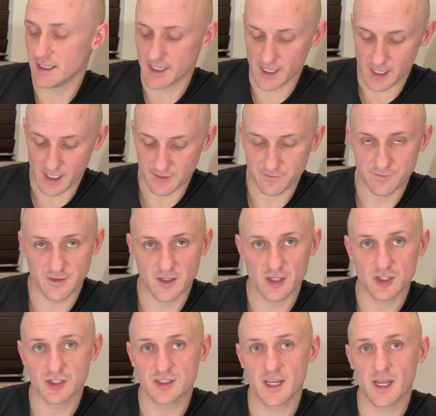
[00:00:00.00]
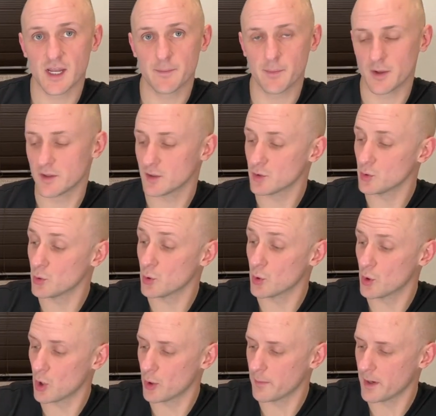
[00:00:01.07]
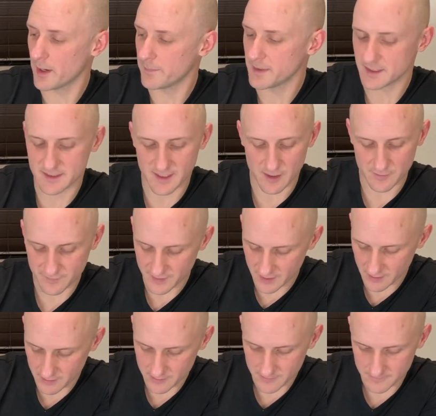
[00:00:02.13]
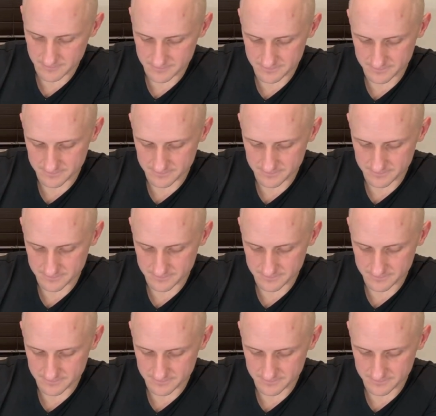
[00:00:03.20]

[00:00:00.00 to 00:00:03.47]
the finish setup on the Google Home Hub itself here.